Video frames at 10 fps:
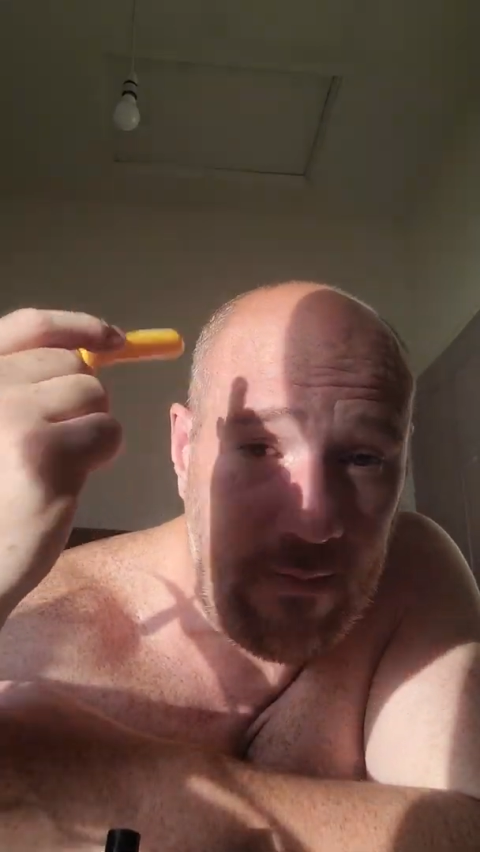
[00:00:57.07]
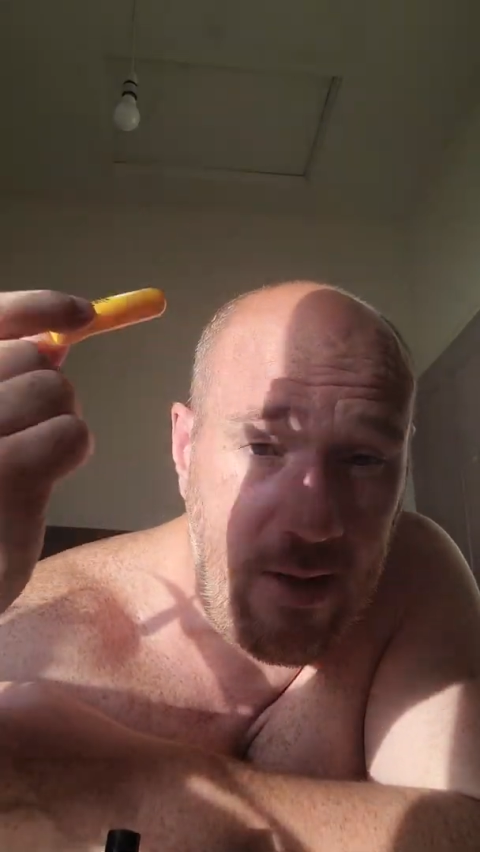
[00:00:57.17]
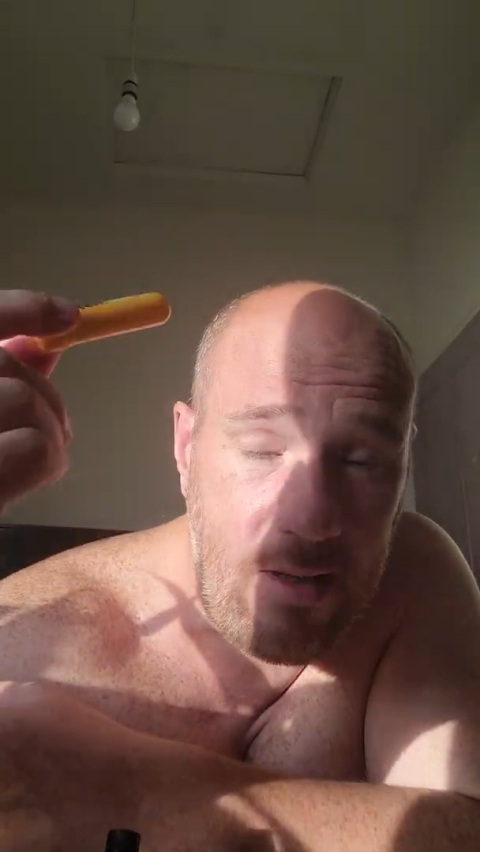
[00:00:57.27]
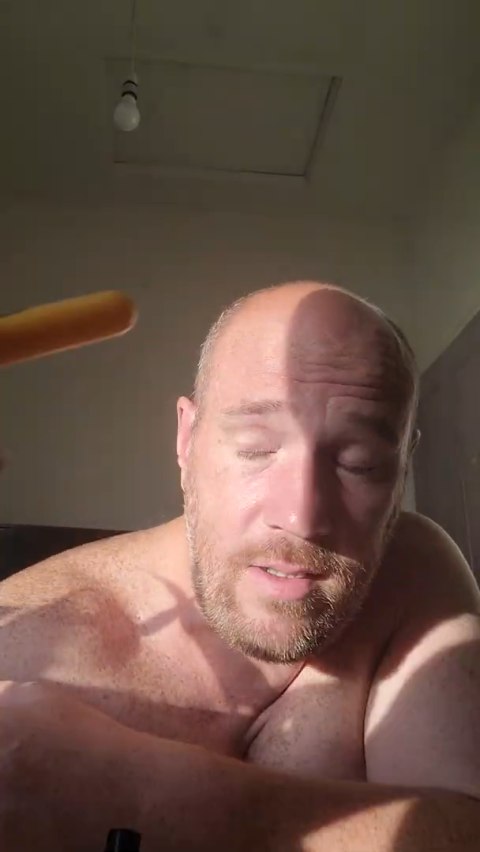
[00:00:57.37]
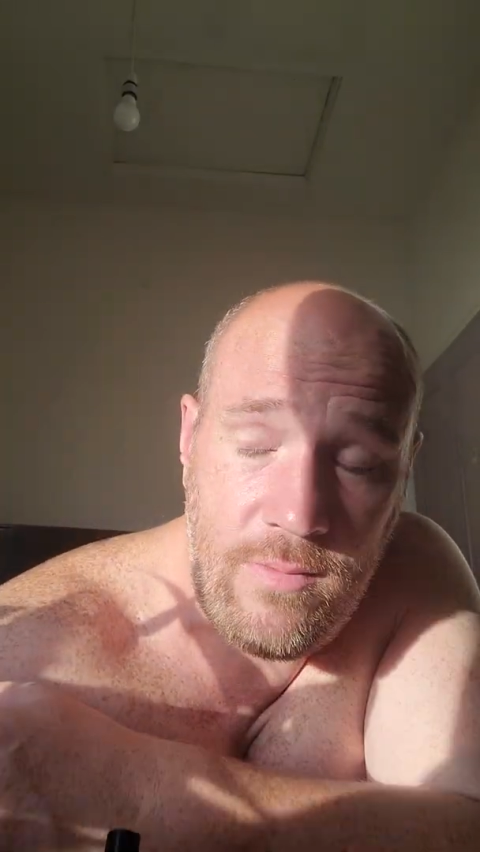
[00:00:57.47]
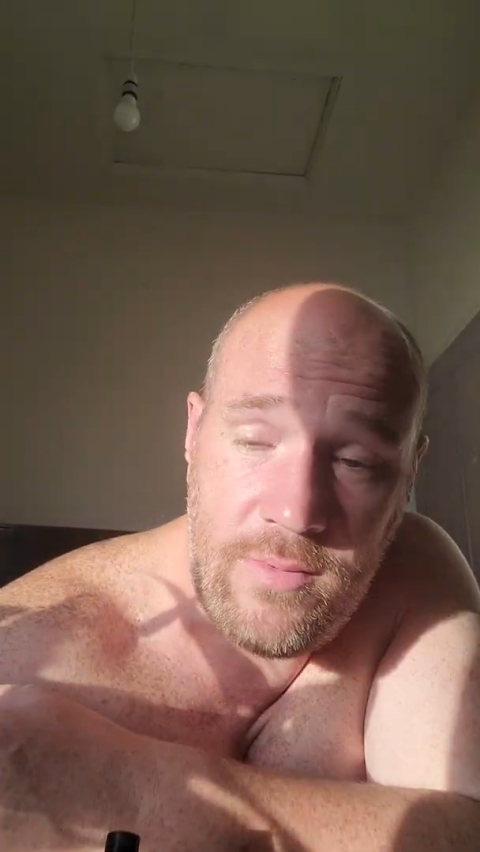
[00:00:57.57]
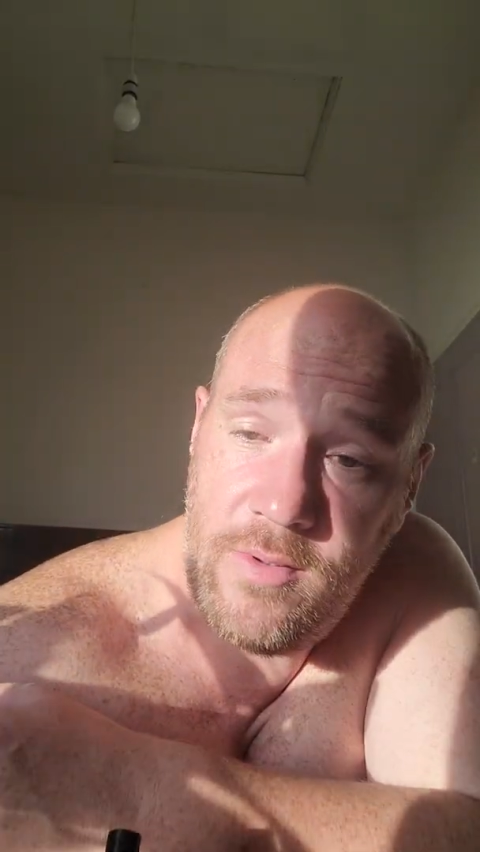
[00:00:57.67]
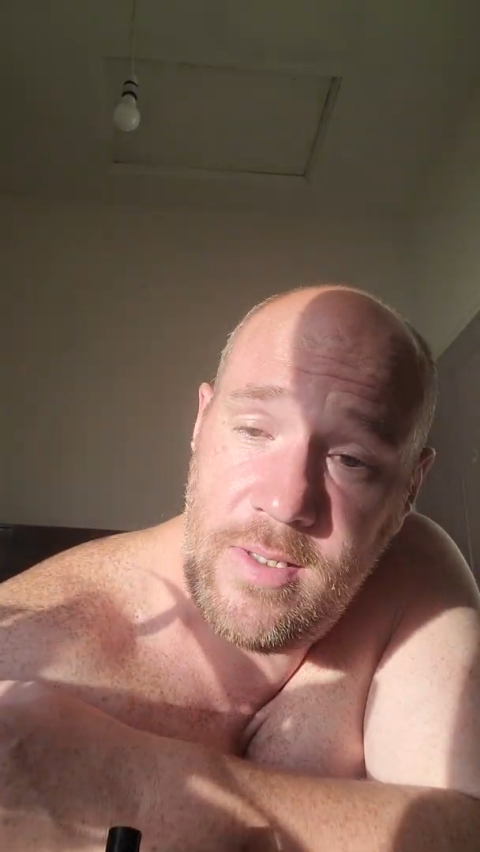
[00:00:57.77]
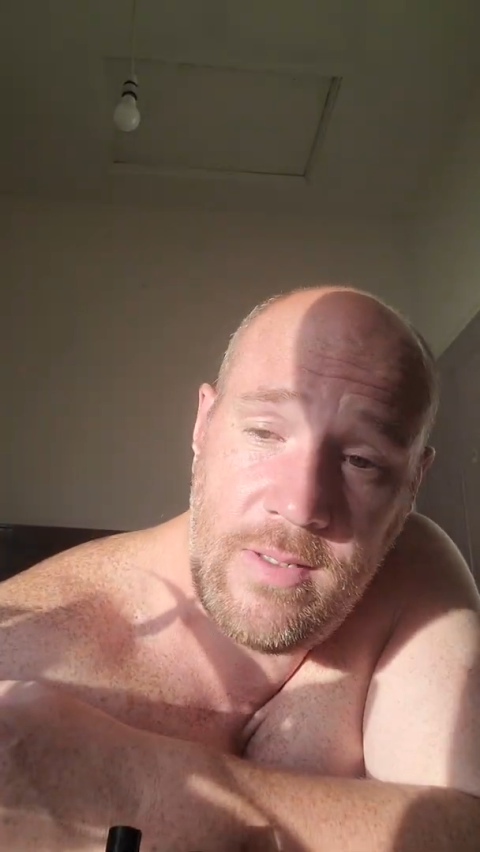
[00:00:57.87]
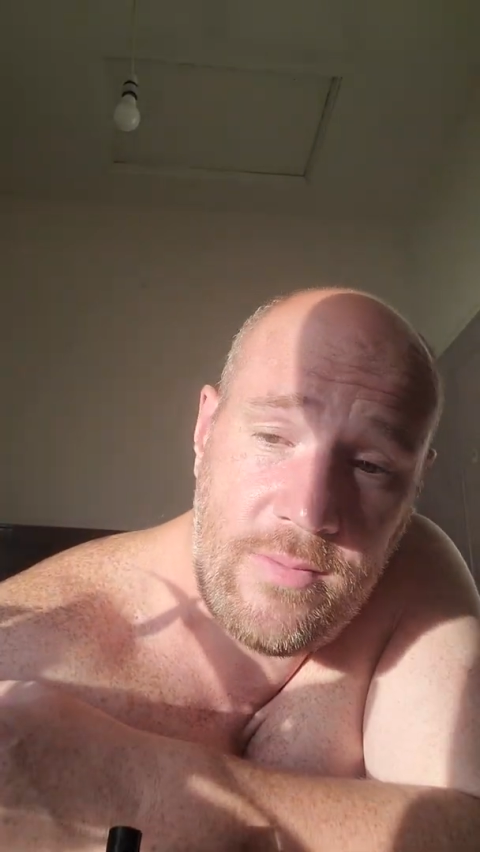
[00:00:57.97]
ended up
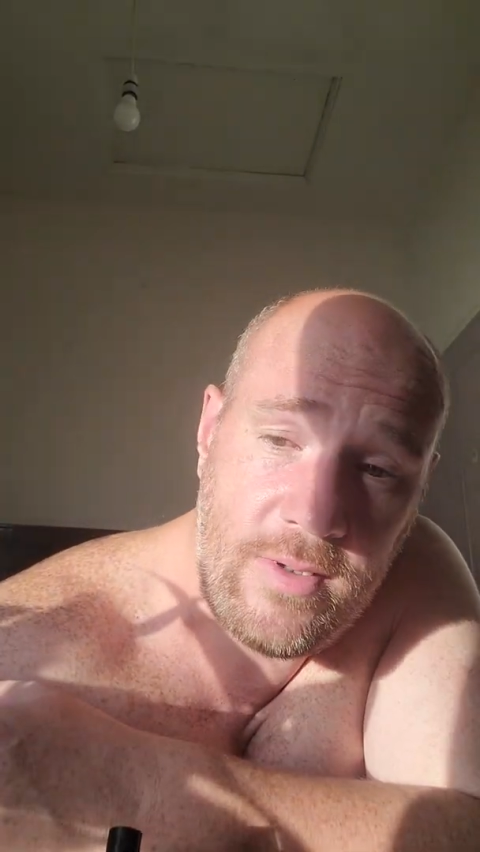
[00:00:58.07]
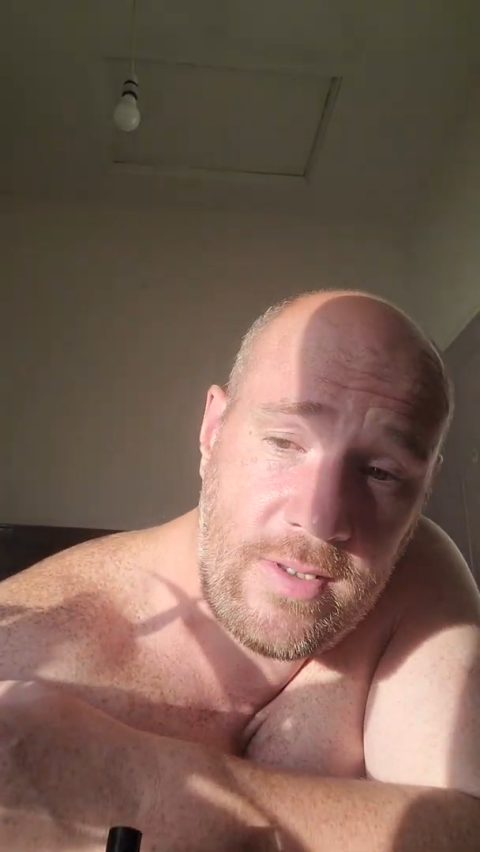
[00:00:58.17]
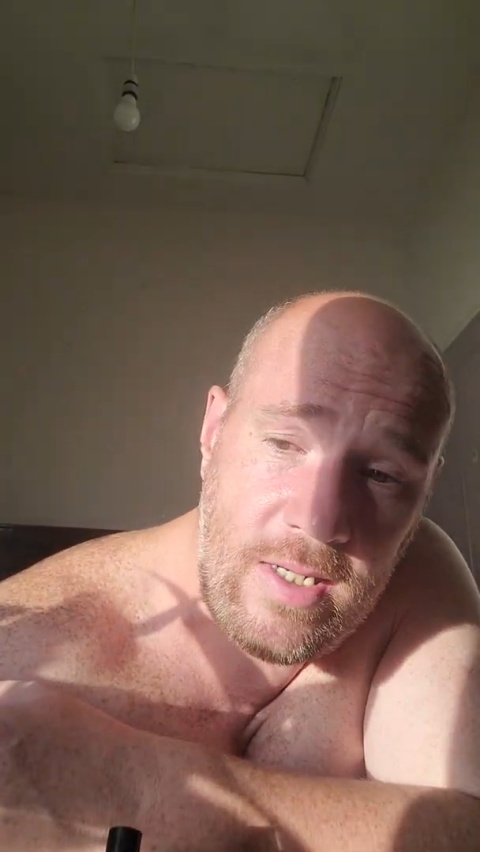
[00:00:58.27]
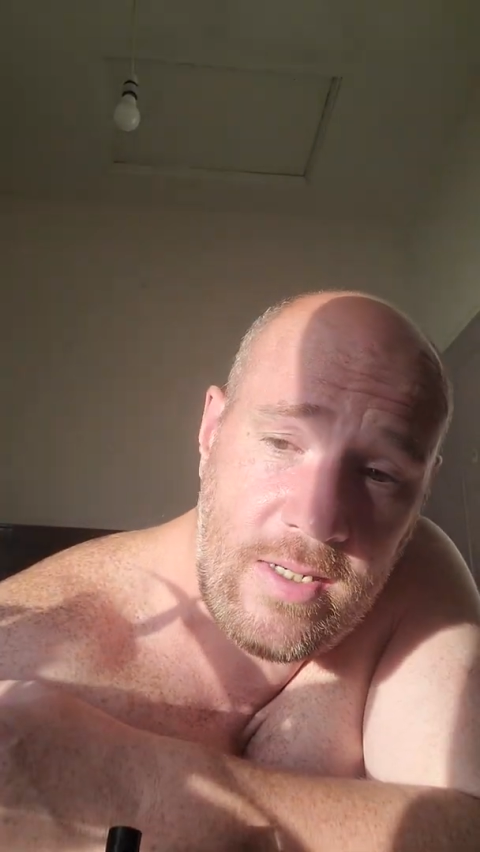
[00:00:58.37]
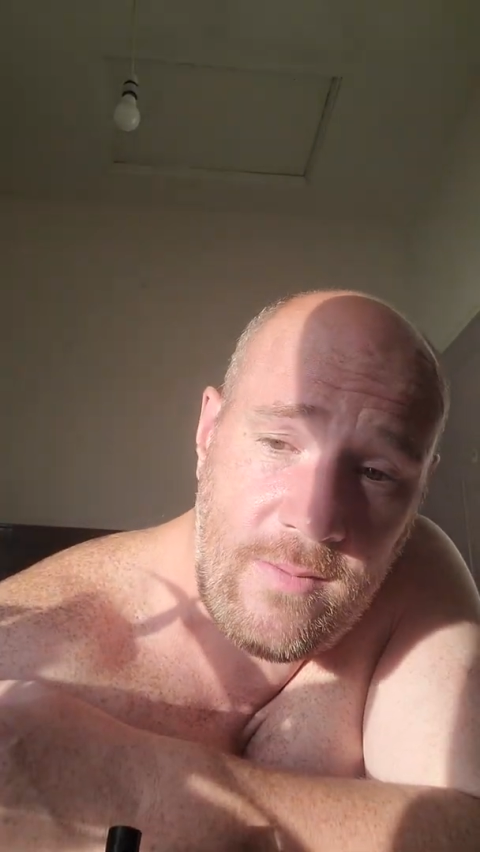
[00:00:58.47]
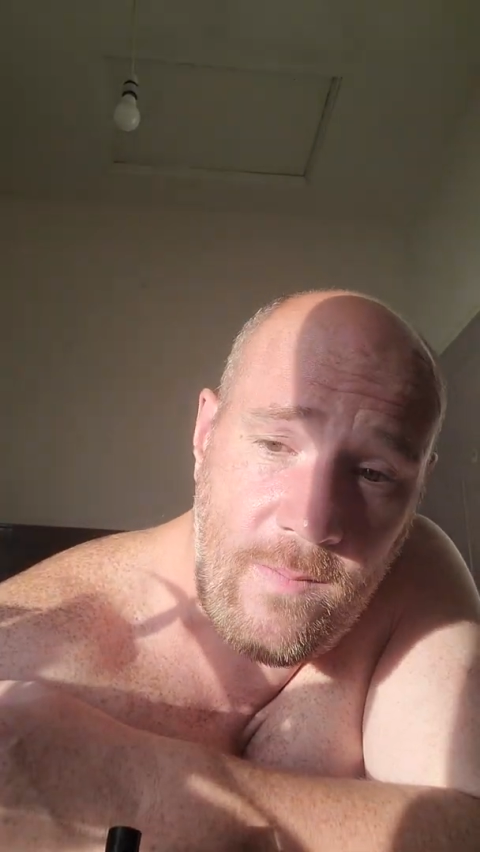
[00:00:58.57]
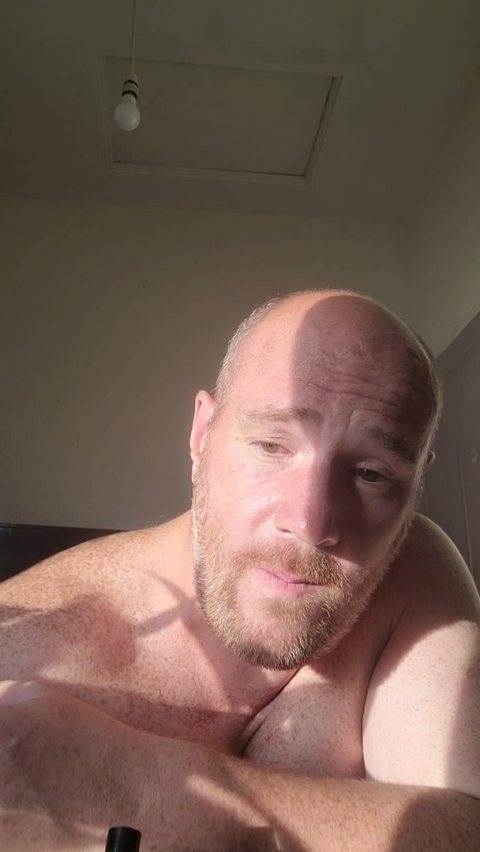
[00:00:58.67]
doing that, but I did.